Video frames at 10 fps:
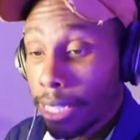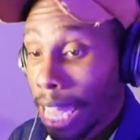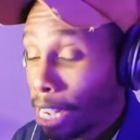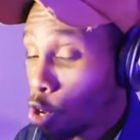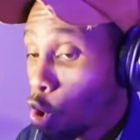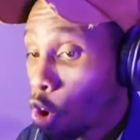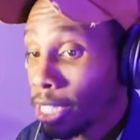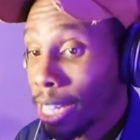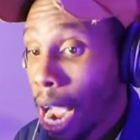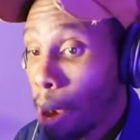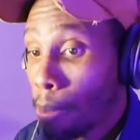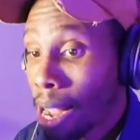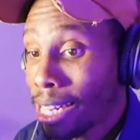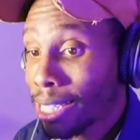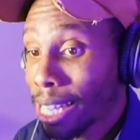They caught Tom
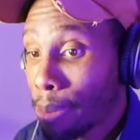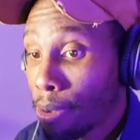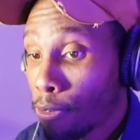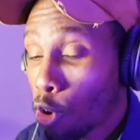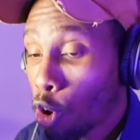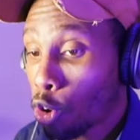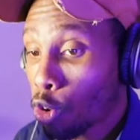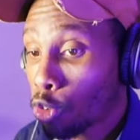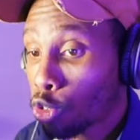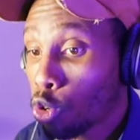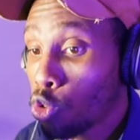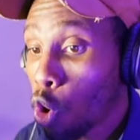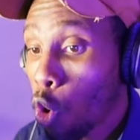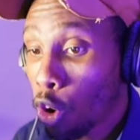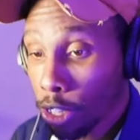Brady sleeping for 2
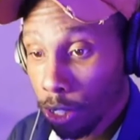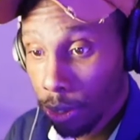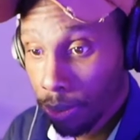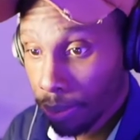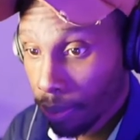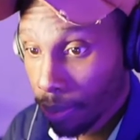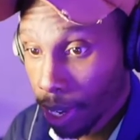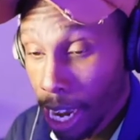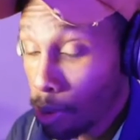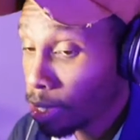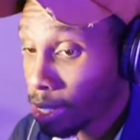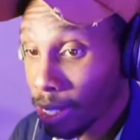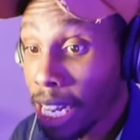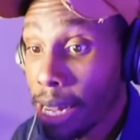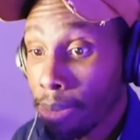quarters. He was
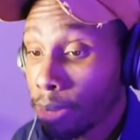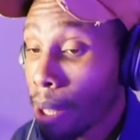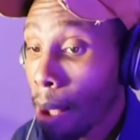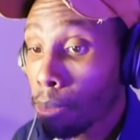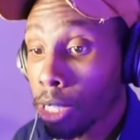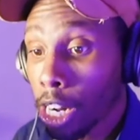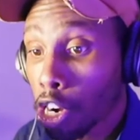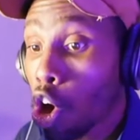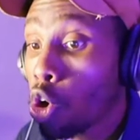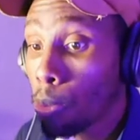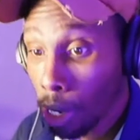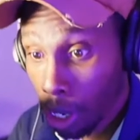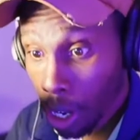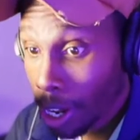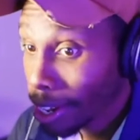asleep. This man was in a coma
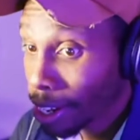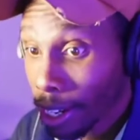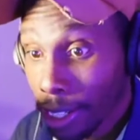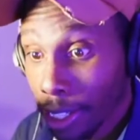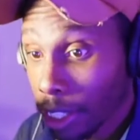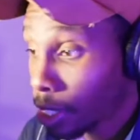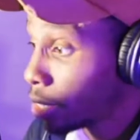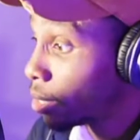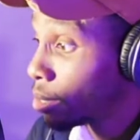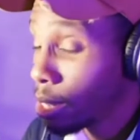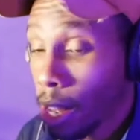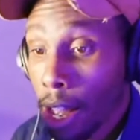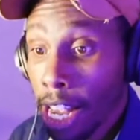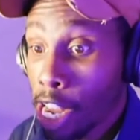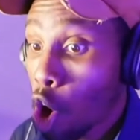because
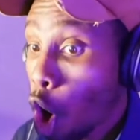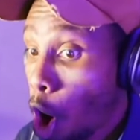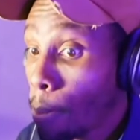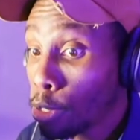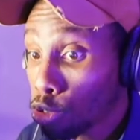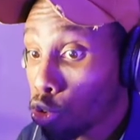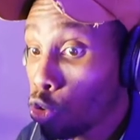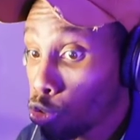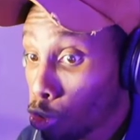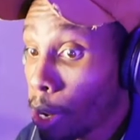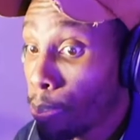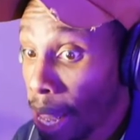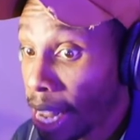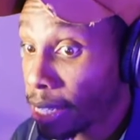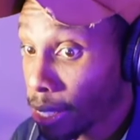he almost threw 3
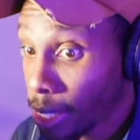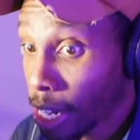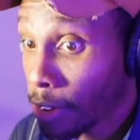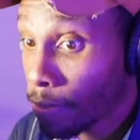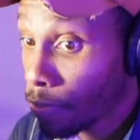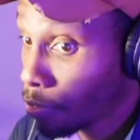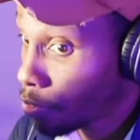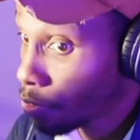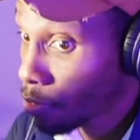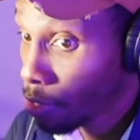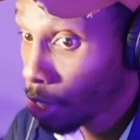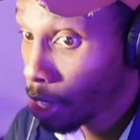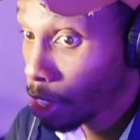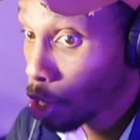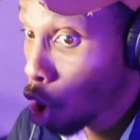picks.
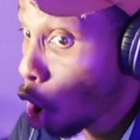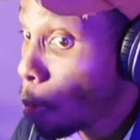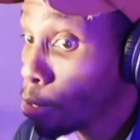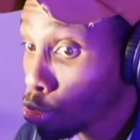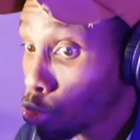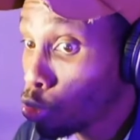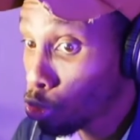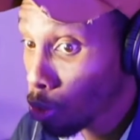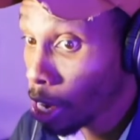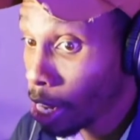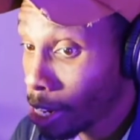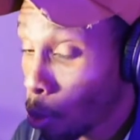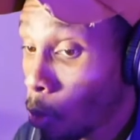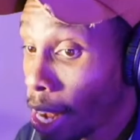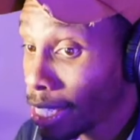Almost threw 3. The
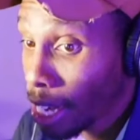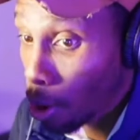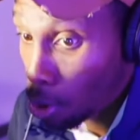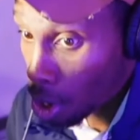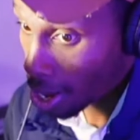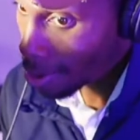one jump